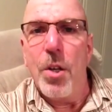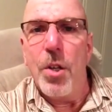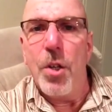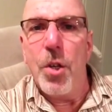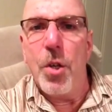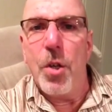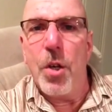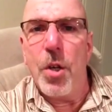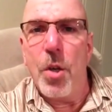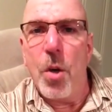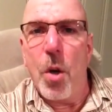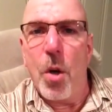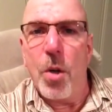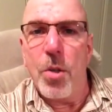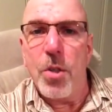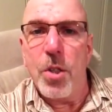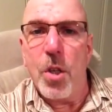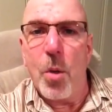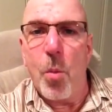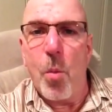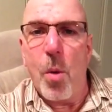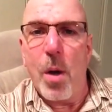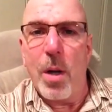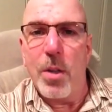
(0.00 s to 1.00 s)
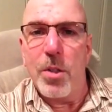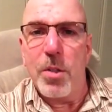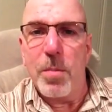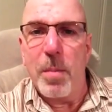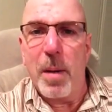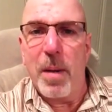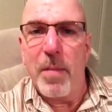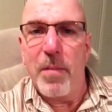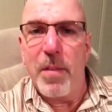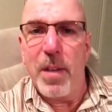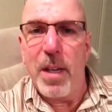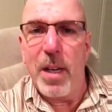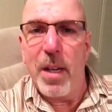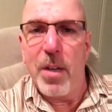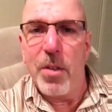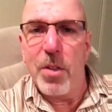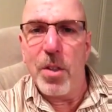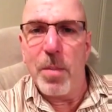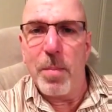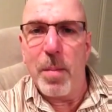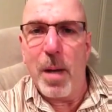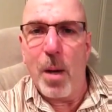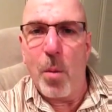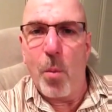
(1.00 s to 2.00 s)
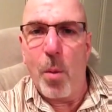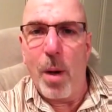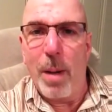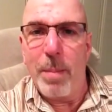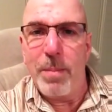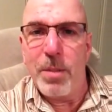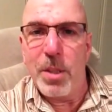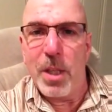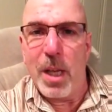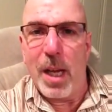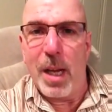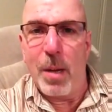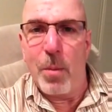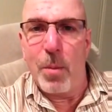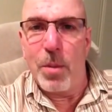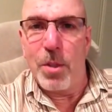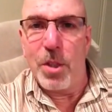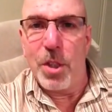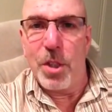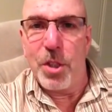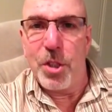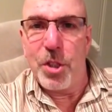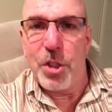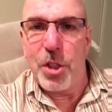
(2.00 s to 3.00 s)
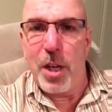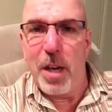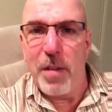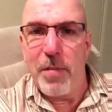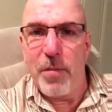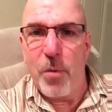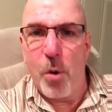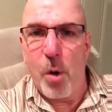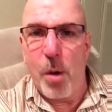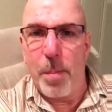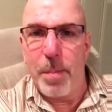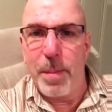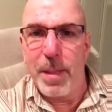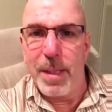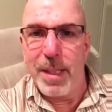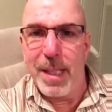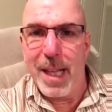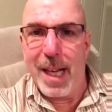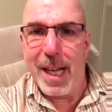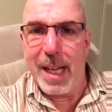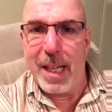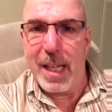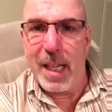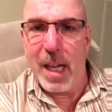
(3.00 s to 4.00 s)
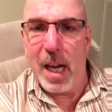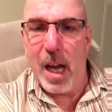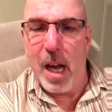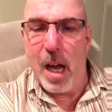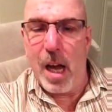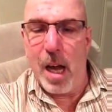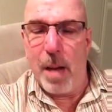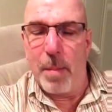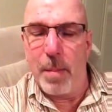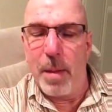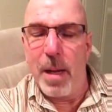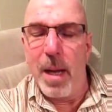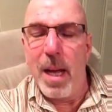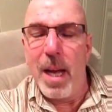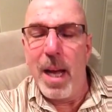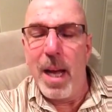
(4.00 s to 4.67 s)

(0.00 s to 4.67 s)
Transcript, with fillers: You can also watch my videos at my website, which is jeff altman dot com.